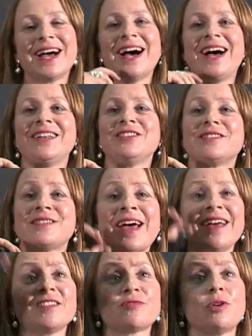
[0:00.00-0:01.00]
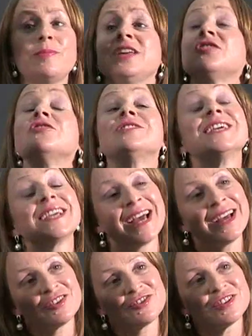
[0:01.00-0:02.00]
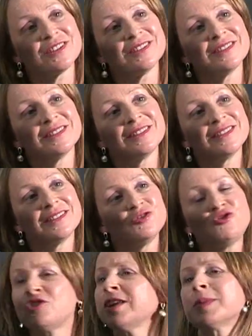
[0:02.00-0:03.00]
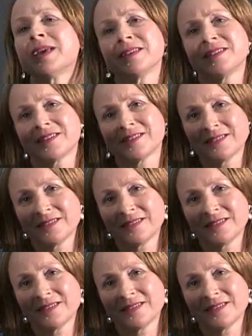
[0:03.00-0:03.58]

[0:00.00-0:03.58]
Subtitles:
and that is what makes you take action, dream it,